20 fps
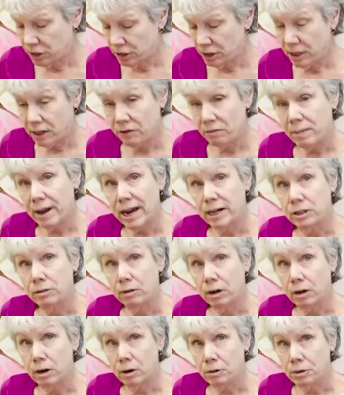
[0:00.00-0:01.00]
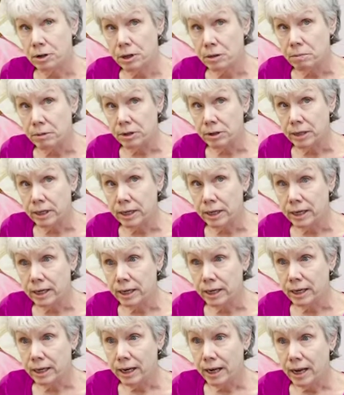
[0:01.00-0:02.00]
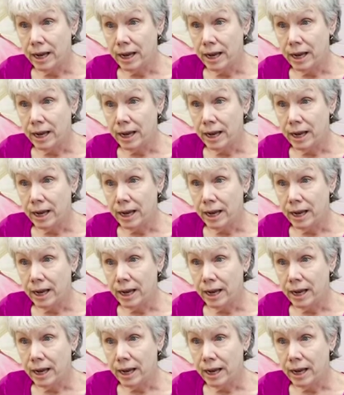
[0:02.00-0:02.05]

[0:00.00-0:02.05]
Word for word: to give back to our own community